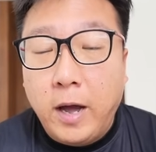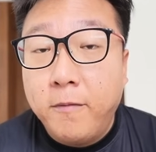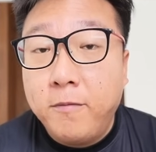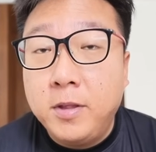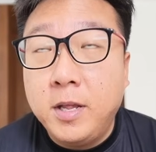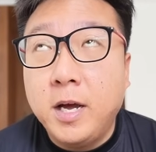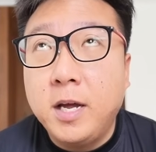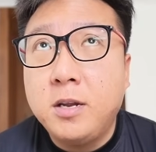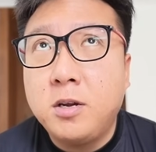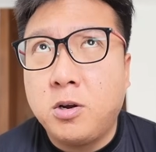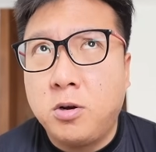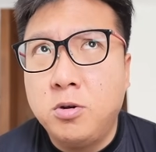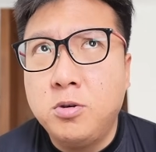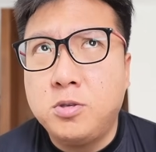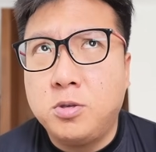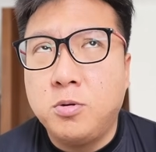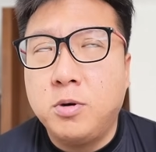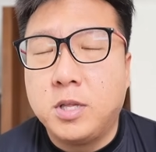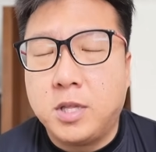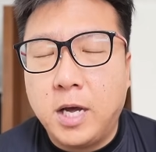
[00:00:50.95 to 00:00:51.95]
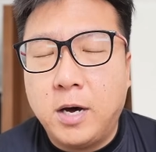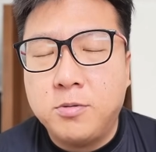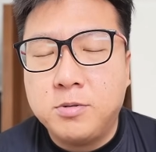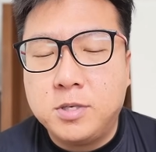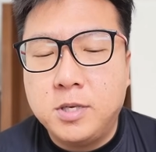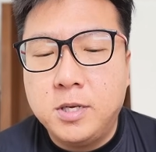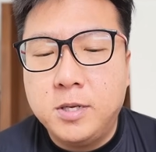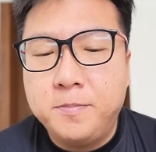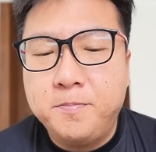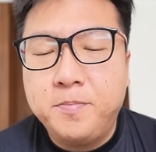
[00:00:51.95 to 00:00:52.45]
I've done close to
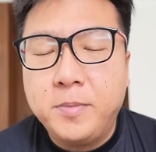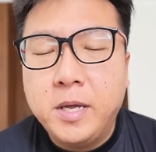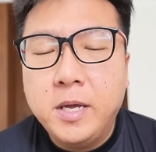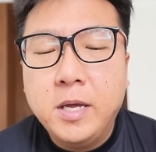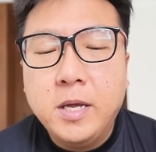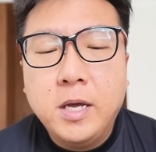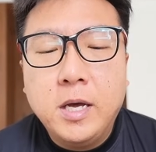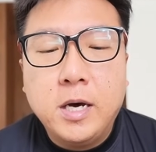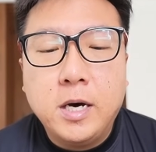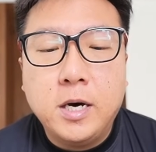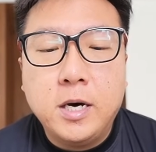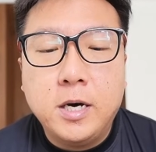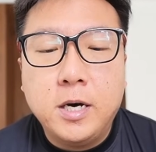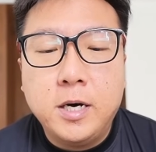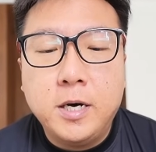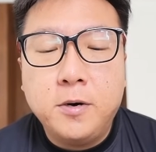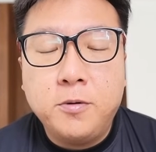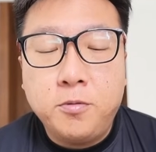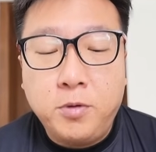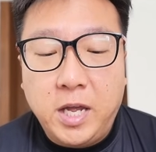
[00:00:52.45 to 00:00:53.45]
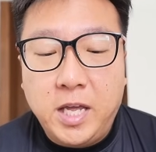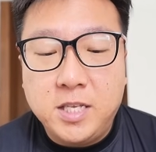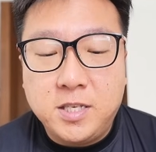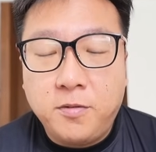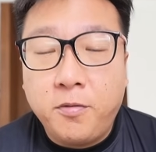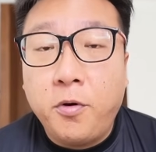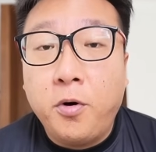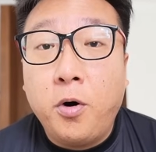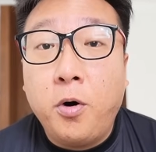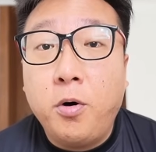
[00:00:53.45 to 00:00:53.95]
1,000
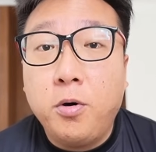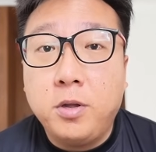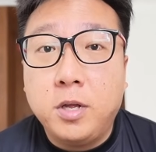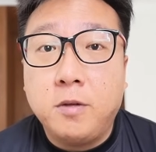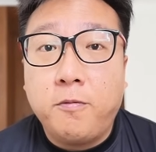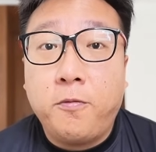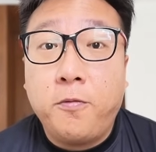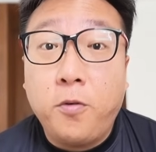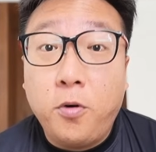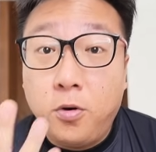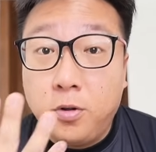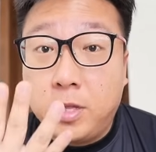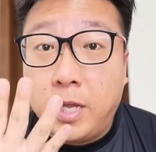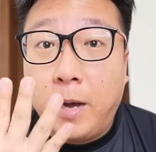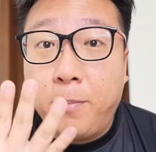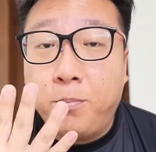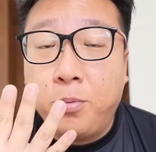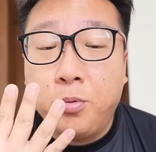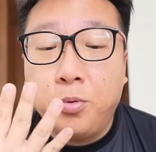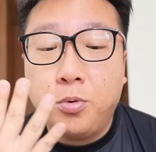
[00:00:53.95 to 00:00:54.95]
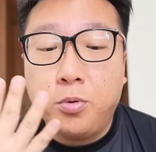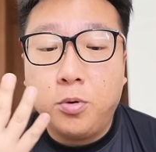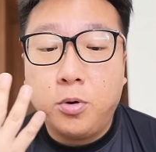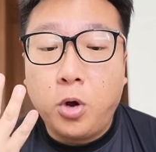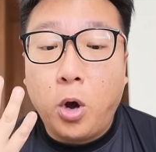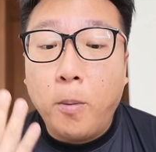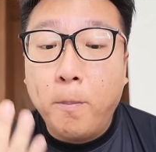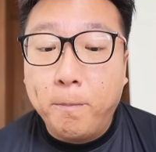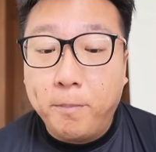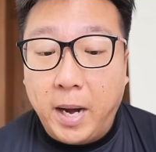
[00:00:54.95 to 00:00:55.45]
raids for all the 4 Tapu
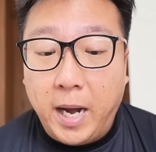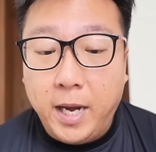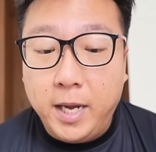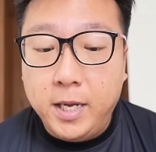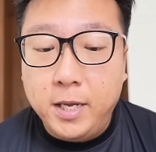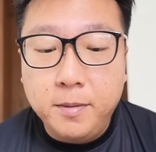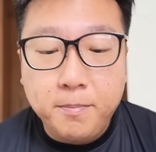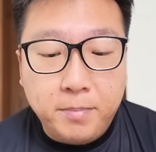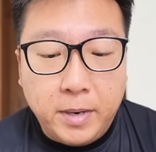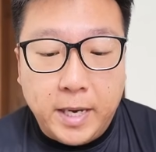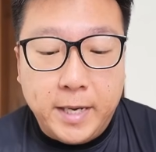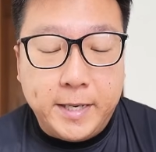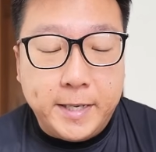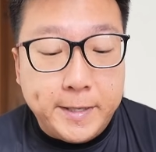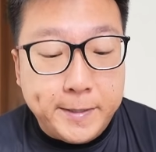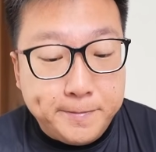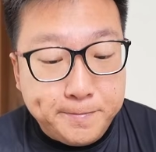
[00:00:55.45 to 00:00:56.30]
combined, but